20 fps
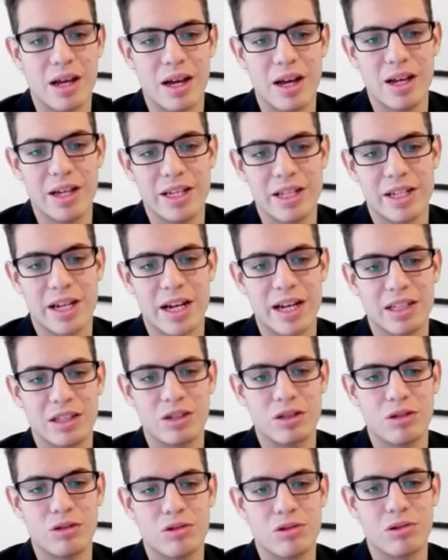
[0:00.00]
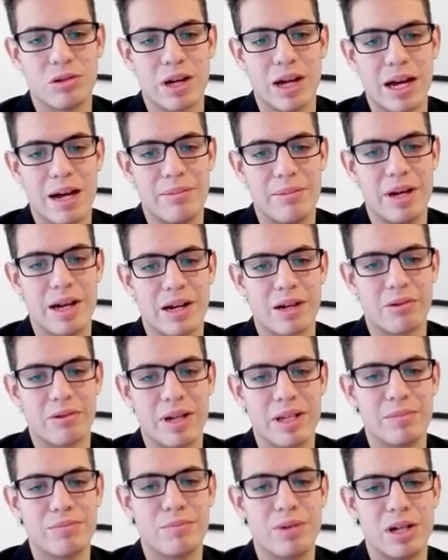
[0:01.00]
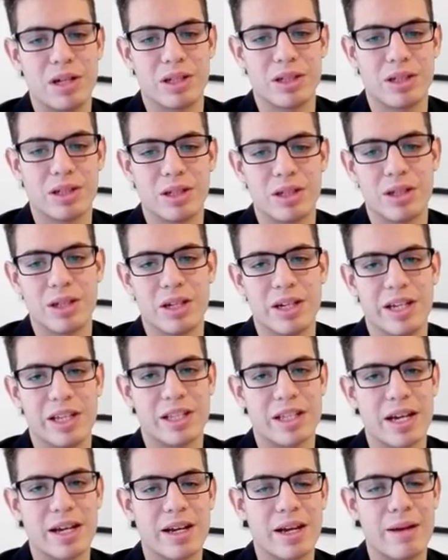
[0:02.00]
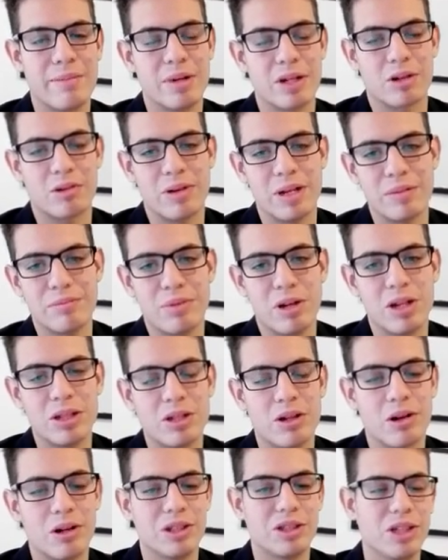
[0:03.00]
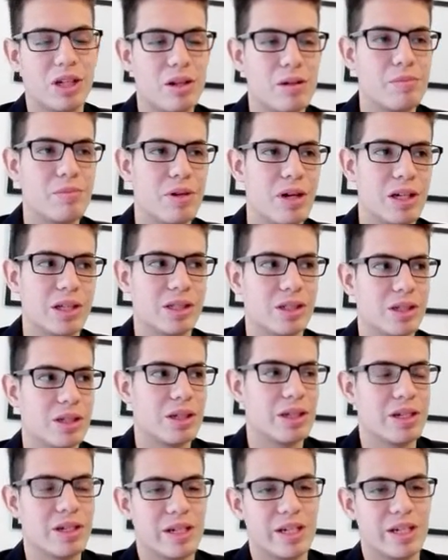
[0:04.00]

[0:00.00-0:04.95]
it had to have a green pot. It can have a green pot or a yellow pot.